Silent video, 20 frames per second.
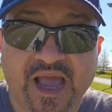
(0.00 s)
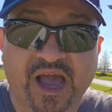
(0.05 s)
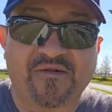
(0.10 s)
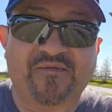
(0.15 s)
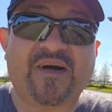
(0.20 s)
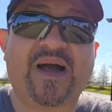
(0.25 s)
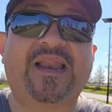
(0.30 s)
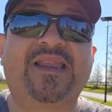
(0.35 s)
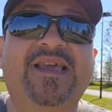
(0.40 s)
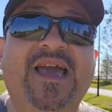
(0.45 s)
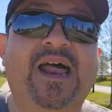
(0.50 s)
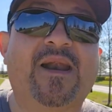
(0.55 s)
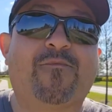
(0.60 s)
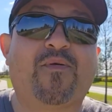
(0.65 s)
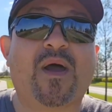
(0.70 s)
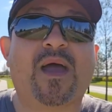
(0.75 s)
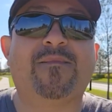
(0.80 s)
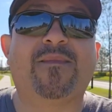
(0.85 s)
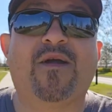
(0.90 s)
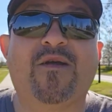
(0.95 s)
I finally got
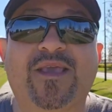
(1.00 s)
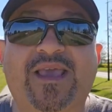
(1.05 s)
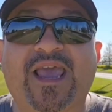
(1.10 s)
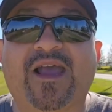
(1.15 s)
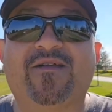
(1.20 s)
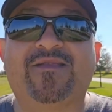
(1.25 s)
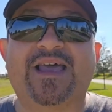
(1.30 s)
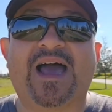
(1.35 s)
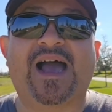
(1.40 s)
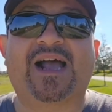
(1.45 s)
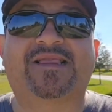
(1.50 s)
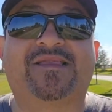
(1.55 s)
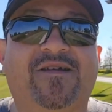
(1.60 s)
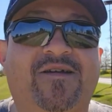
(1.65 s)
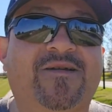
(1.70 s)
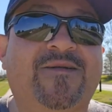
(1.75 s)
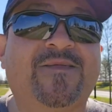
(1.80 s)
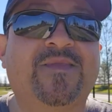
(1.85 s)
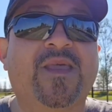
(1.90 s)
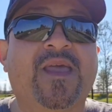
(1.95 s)
a primary care
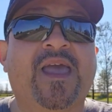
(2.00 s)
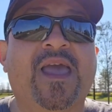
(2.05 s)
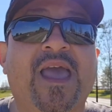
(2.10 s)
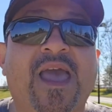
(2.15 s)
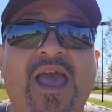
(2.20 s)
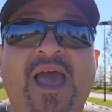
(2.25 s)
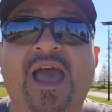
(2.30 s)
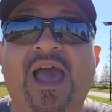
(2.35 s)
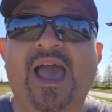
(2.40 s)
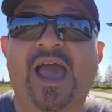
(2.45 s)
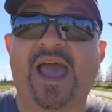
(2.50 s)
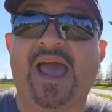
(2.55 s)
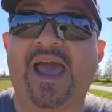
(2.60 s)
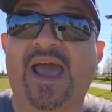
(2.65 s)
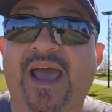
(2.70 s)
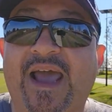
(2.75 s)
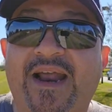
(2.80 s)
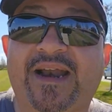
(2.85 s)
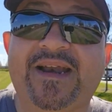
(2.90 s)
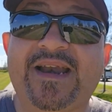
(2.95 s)
doctor.
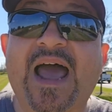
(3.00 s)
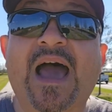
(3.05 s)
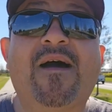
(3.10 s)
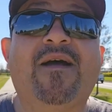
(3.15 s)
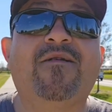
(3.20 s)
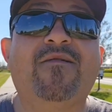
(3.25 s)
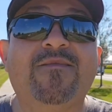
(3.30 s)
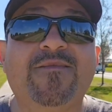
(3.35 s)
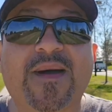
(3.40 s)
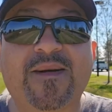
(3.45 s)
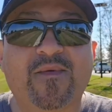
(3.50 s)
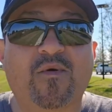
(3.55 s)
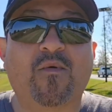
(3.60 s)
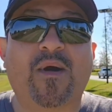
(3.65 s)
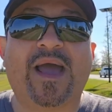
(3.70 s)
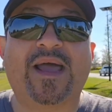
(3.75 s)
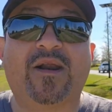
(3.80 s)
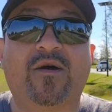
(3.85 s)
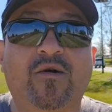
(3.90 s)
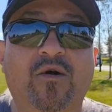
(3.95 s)
And now I remember
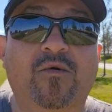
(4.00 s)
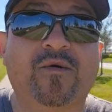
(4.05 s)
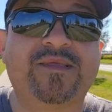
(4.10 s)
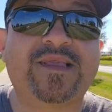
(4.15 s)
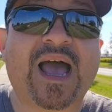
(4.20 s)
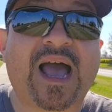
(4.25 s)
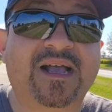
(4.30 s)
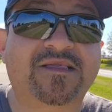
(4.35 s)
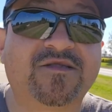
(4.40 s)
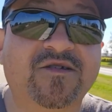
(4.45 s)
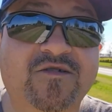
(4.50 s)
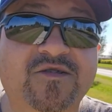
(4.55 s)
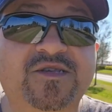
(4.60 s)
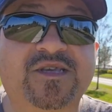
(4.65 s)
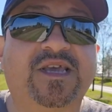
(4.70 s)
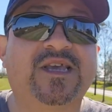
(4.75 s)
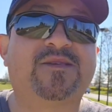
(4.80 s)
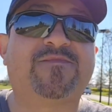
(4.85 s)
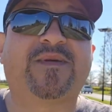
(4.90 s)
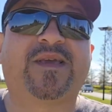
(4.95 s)
why I don't go to
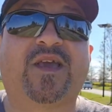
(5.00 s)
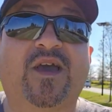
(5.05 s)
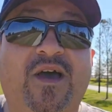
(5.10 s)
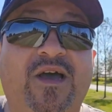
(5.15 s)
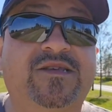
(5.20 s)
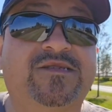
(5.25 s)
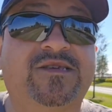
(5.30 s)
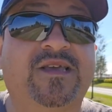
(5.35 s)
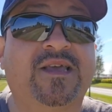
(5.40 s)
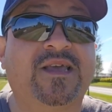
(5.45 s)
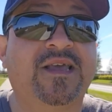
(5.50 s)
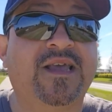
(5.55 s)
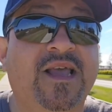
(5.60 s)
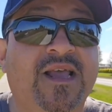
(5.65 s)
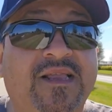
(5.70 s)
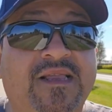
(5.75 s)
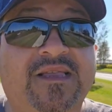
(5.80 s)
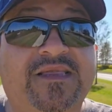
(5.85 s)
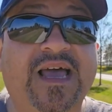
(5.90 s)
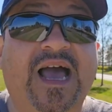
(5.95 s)
doctors is because
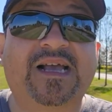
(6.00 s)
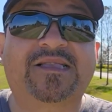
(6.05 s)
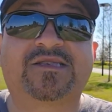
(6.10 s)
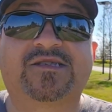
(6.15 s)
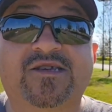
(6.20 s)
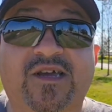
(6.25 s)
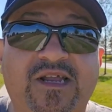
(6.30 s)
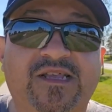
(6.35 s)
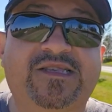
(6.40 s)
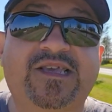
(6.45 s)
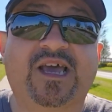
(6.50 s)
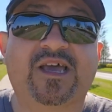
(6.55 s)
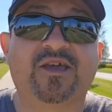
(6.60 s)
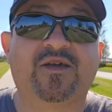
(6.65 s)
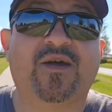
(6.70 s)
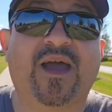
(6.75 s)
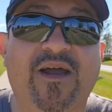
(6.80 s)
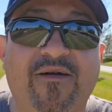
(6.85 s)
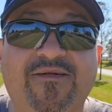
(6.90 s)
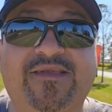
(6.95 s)
the doctor's going to tell
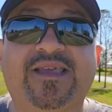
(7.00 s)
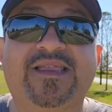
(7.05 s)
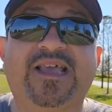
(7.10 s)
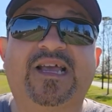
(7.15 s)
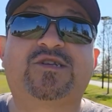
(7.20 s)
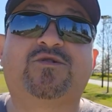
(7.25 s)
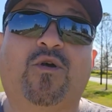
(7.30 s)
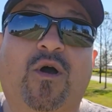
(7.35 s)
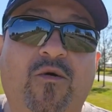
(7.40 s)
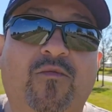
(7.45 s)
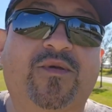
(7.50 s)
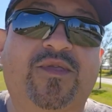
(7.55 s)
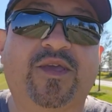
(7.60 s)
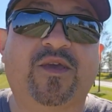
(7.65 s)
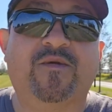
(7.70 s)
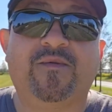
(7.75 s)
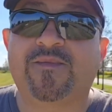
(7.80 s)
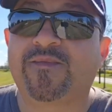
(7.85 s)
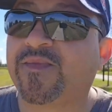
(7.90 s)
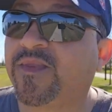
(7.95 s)
you everything that's wrong with
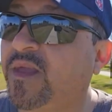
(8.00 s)
you.